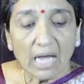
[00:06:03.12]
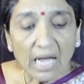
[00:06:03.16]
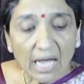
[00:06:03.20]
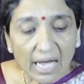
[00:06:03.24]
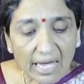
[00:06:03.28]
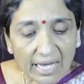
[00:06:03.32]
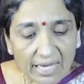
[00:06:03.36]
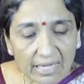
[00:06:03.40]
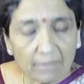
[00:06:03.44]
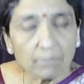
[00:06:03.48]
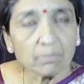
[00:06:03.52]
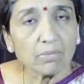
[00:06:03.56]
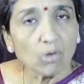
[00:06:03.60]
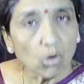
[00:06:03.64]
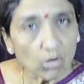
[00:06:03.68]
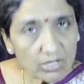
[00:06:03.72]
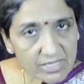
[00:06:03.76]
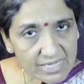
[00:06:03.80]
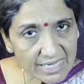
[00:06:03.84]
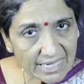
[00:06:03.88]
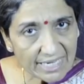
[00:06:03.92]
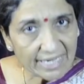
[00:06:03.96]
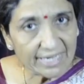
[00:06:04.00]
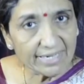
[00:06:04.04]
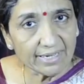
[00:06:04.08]
I am
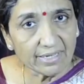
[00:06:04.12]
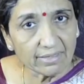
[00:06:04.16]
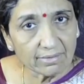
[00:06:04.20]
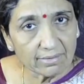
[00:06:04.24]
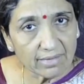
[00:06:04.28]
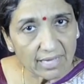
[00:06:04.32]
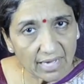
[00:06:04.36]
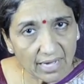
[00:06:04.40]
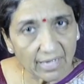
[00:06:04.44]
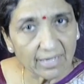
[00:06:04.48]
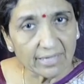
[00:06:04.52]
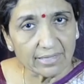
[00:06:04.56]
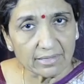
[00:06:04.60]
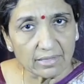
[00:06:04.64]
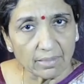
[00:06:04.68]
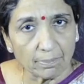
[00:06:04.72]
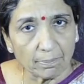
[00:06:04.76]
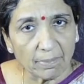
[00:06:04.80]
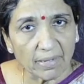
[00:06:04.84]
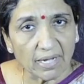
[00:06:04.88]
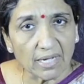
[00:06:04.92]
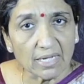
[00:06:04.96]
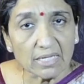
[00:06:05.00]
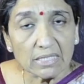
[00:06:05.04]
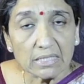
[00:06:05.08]
oscillating Da in the
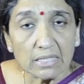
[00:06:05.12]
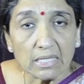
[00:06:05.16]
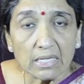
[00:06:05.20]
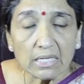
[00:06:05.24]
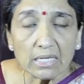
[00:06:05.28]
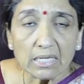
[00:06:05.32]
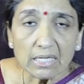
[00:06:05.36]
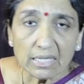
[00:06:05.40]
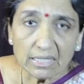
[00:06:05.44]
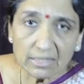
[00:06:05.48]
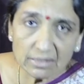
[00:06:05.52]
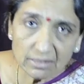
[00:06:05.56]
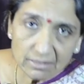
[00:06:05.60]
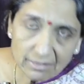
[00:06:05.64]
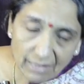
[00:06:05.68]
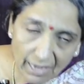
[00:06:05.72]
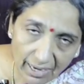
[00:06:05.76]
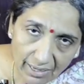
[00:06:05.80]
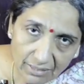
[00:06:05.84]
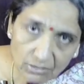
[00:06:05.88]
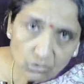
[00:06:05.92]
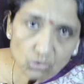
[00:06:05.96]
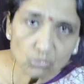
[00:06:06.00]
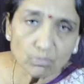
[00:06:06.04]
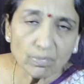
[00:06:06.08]
Pa, and
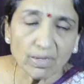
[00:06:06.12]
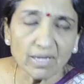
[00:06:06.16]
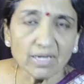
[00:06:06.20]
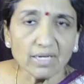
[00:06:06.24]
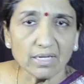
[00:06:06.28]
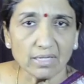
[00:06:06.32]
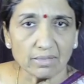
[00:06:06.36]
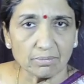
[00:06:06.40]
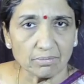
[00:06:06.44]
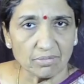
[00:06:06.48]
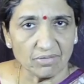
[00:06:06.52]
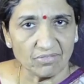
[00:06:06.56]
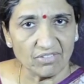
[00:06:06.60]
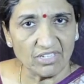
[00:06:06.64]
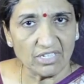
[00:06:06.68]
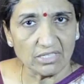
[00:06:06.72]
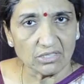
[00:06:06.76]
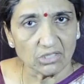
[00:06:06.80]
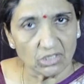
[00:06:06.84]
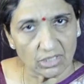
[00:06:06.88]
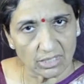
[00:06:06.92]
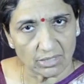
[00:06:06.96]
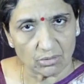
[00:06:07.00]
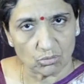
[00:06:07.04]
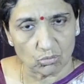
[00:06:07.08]
Da to Ma I am giving a
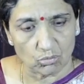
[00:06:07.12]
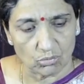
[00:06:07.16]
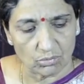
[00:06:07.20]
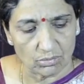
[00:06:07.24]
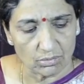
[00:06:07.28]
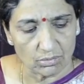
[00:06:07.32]
jaru.